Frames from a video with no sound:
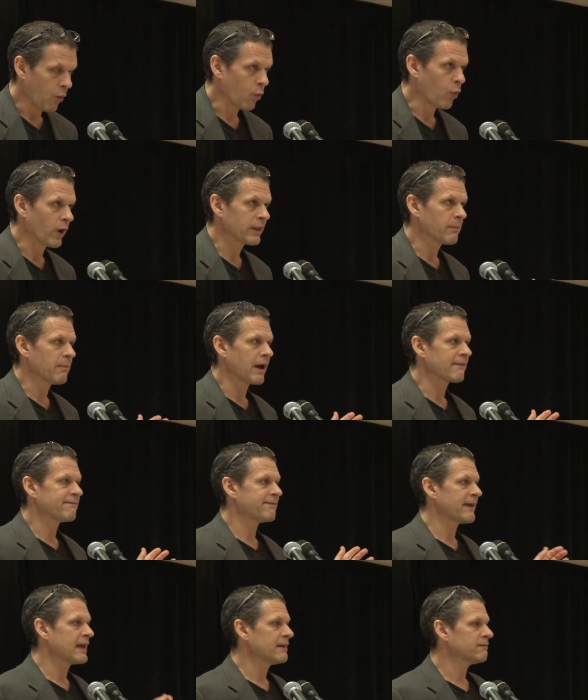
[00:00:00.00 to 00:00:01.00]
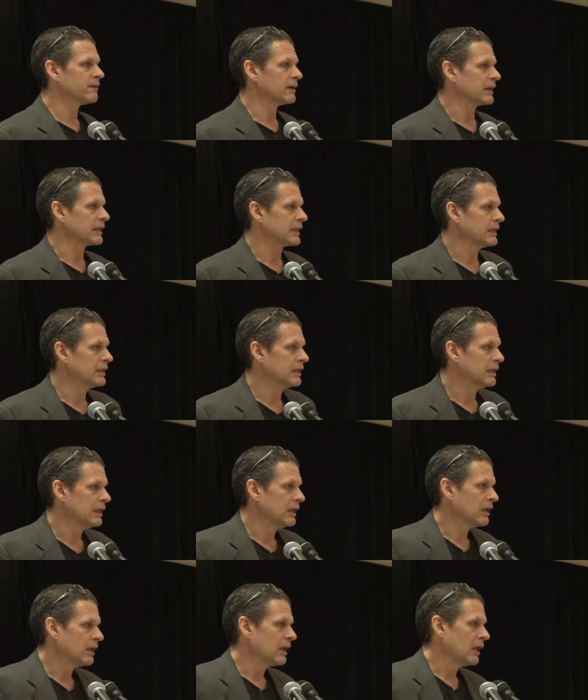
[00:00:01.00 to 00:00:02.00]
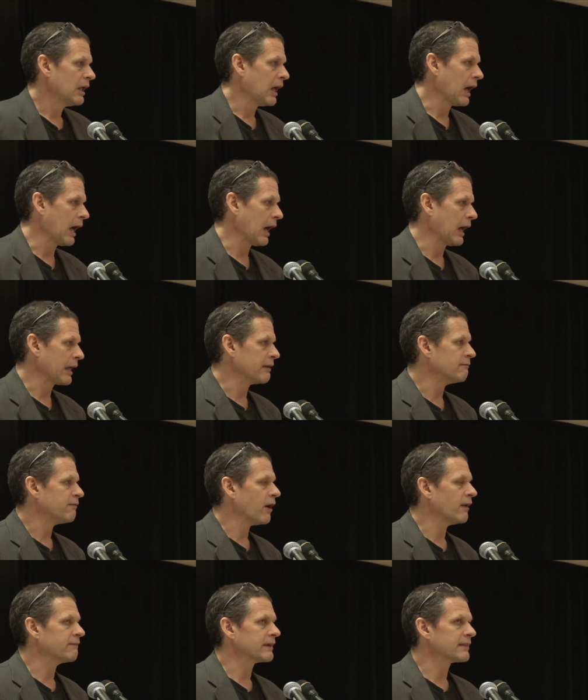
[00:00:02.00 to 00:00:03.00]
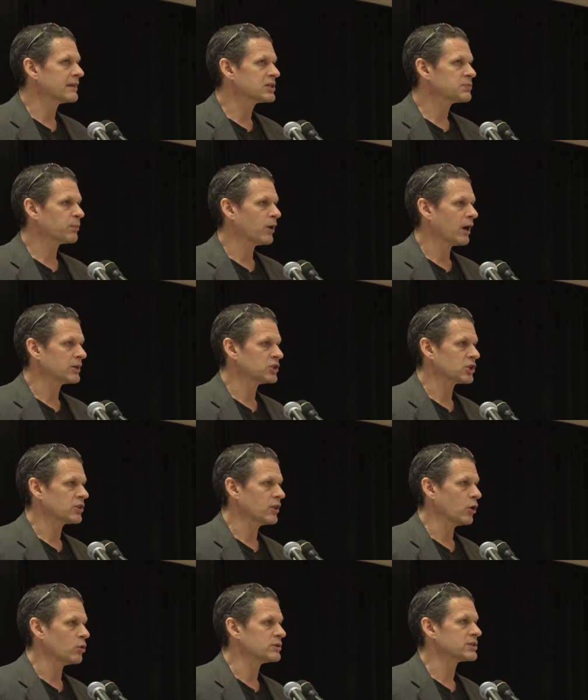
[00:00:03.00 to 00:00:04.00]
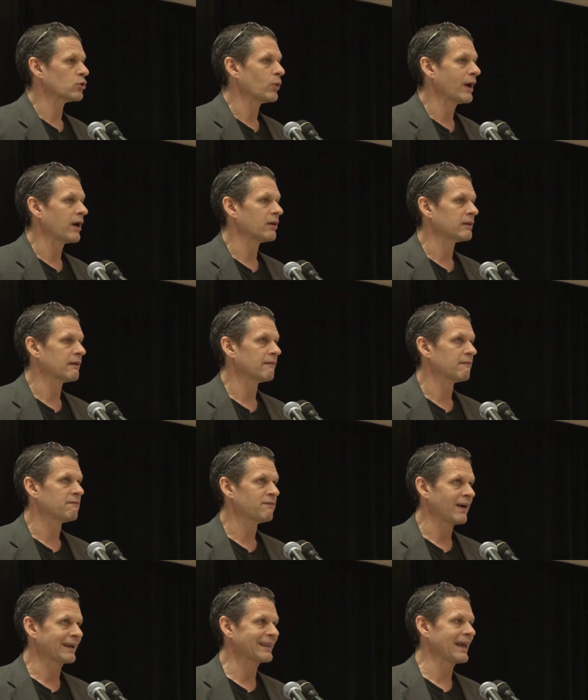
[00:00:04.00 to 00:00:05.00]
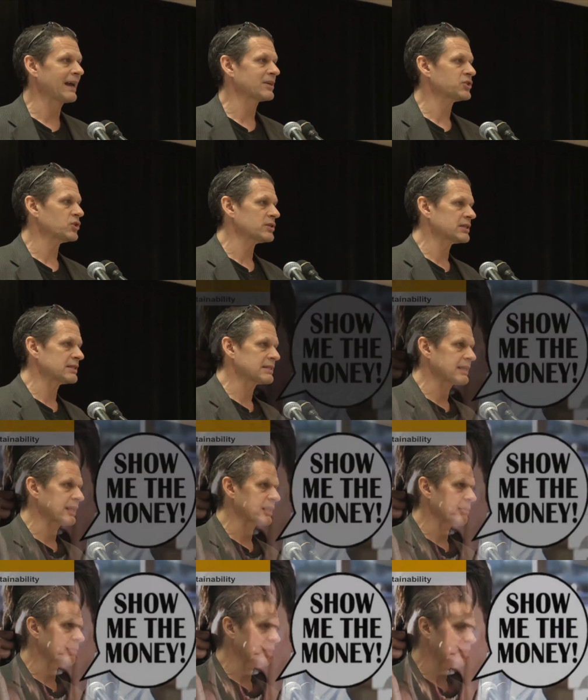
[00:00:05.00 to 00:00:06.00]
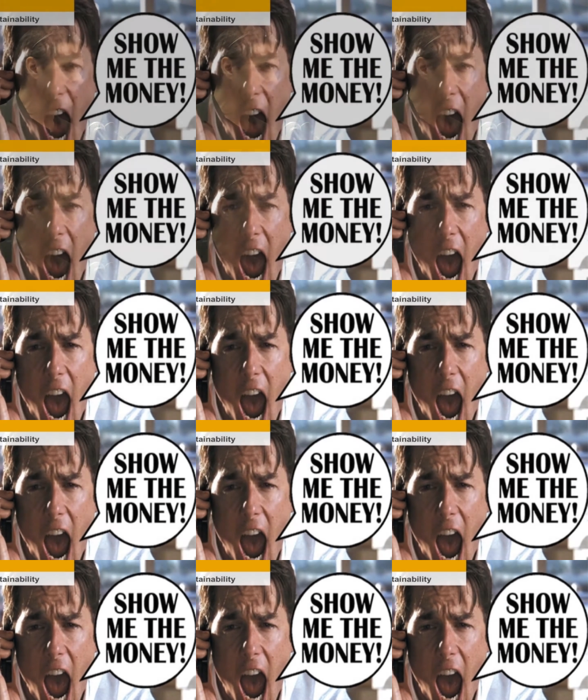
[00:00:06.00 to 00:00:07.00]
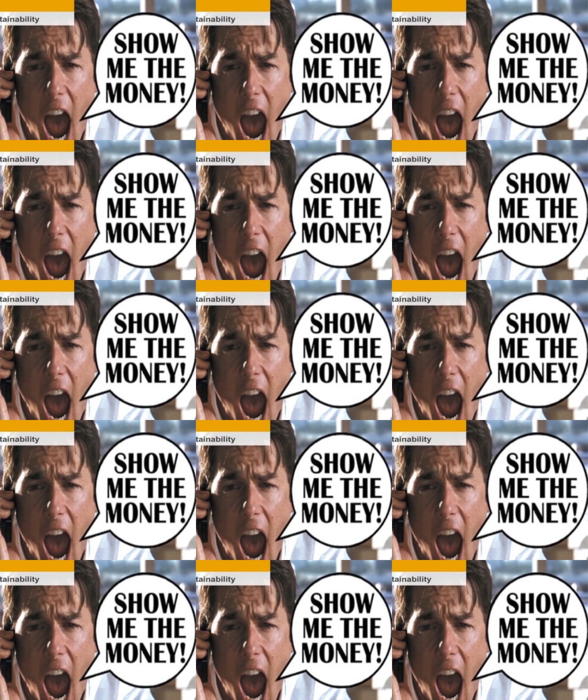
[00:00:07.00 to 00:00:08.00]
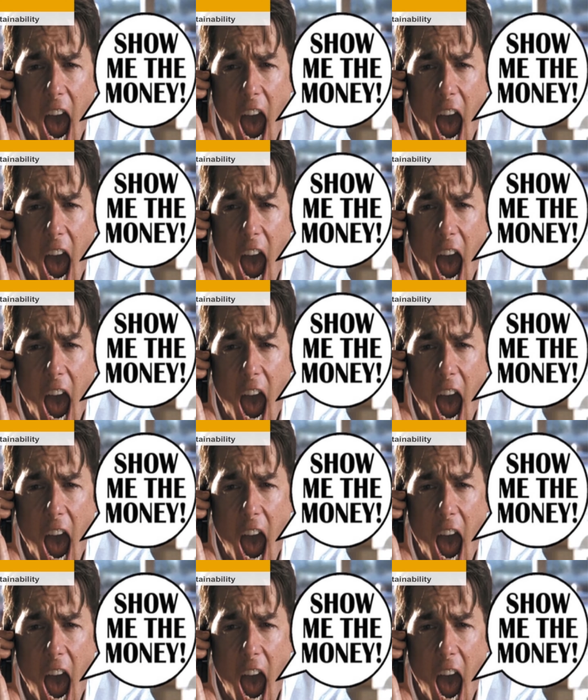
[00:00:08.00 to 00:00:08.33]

One of my favorite uh, involving this project, though, is around financial sustainability. I mean, as a funder,